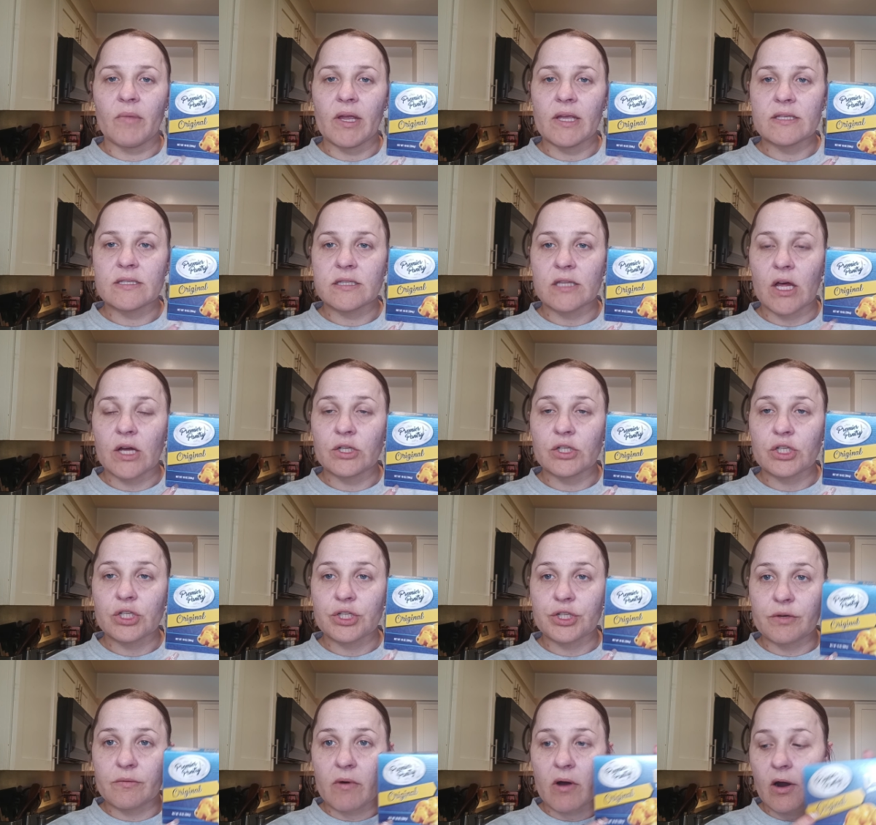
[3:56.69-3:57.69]
his lunch
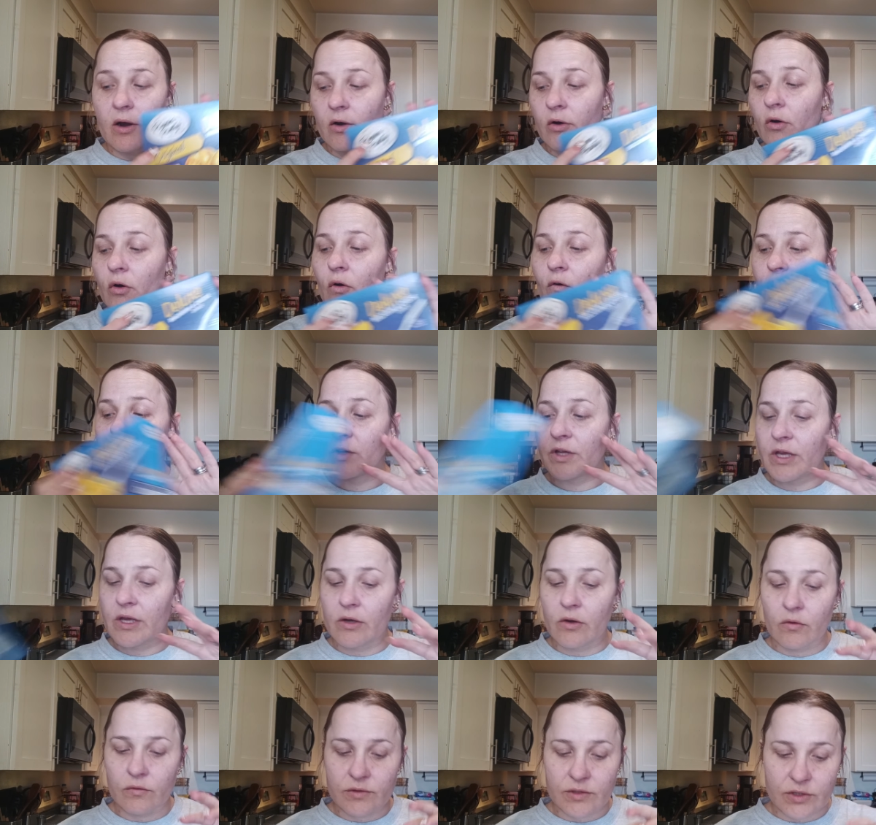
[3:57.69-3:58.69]
tomorrow. Hopefully he
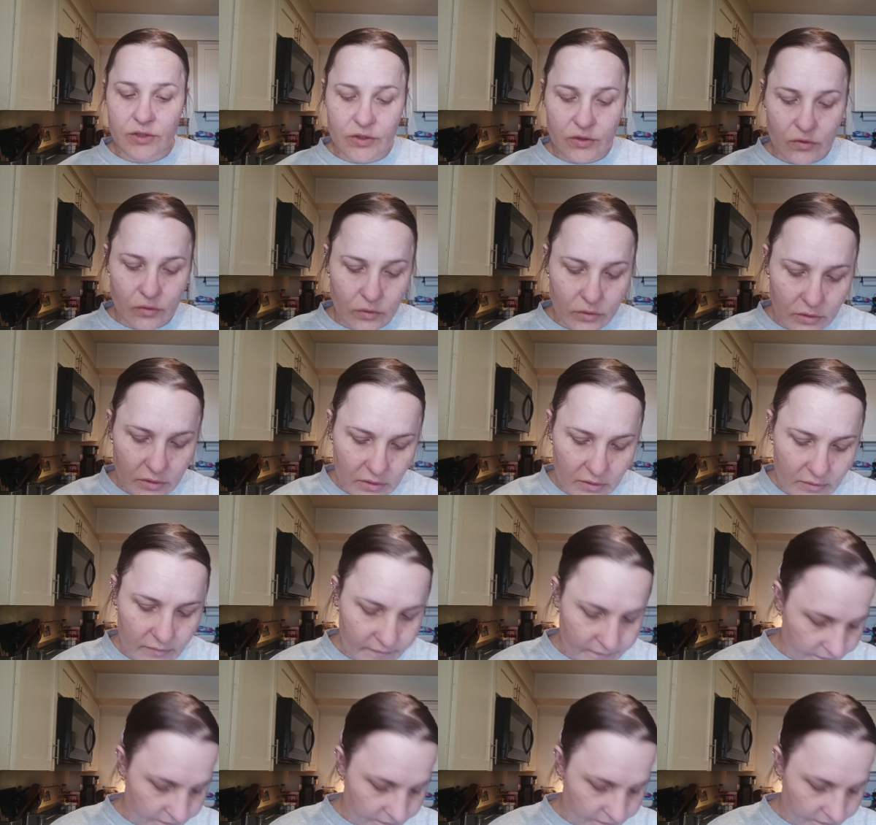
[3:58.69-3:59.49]
goes to school.